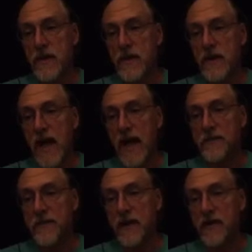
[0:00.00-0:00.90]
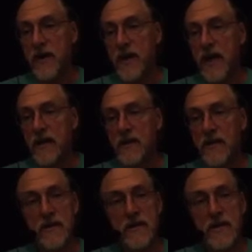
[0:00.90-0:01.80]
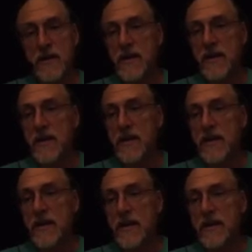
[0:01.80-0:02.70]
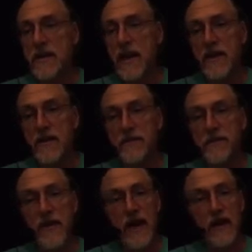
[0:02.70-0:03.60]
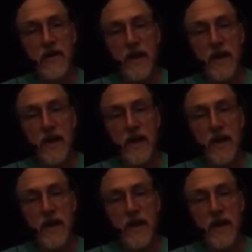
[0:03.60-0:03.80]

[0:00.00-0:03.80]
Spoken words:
9 fainter again. 10 fainter